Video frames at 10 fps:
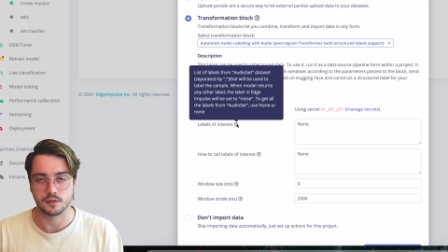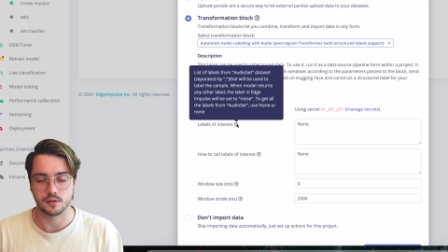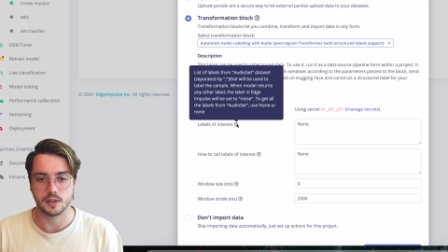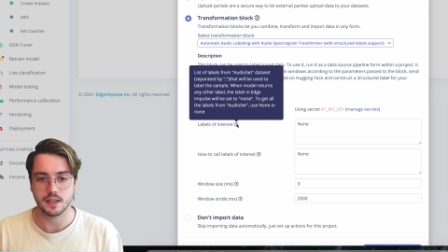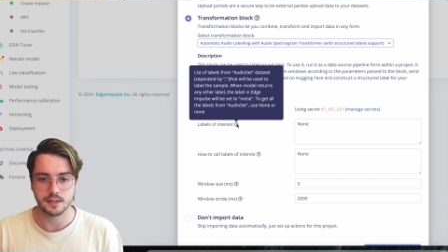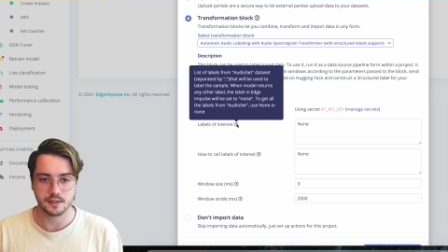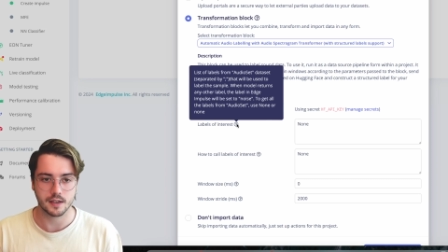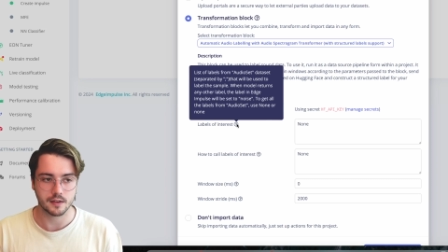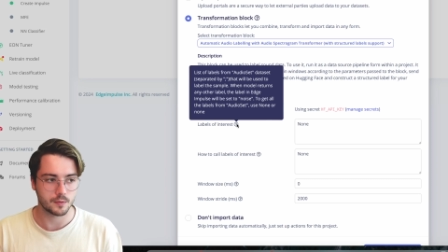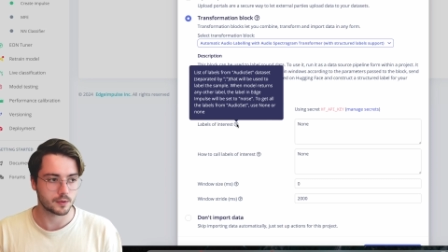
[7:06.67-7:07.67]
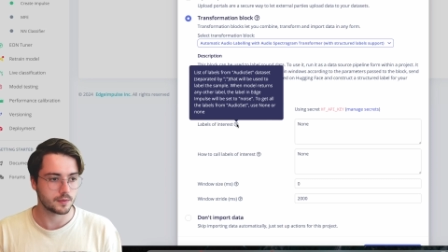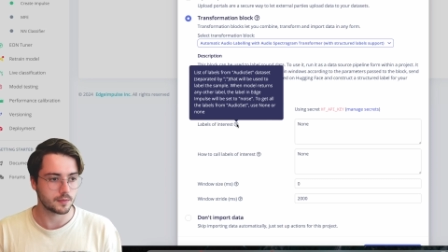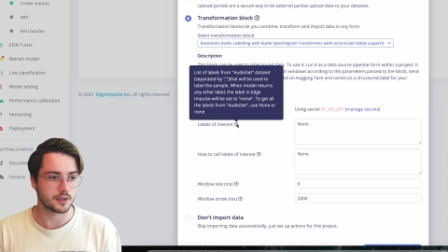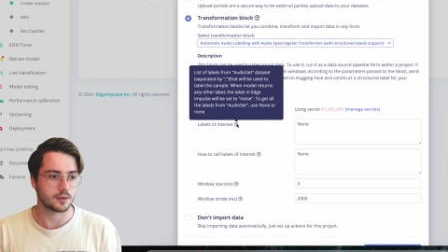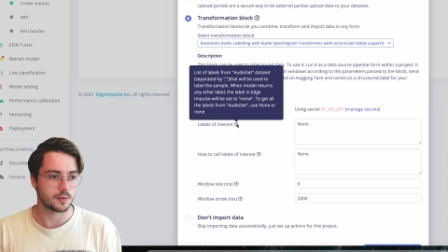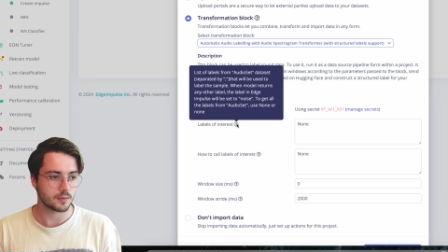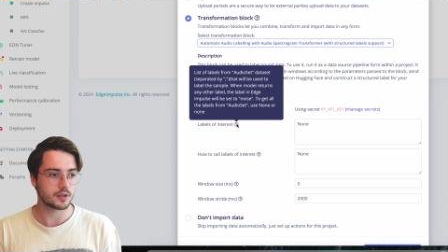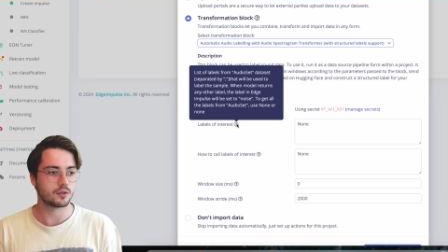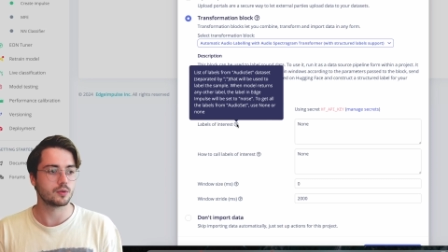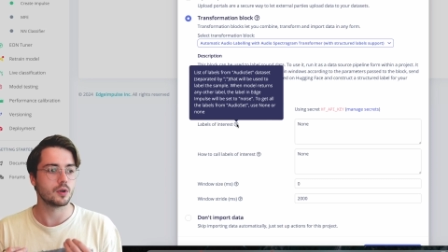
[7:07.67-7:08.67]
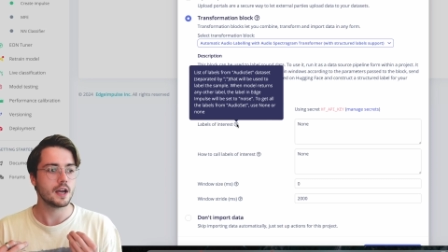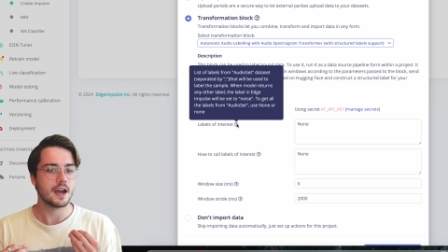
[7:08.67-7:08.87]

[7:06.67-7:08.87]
So that's exactly what we want. We want to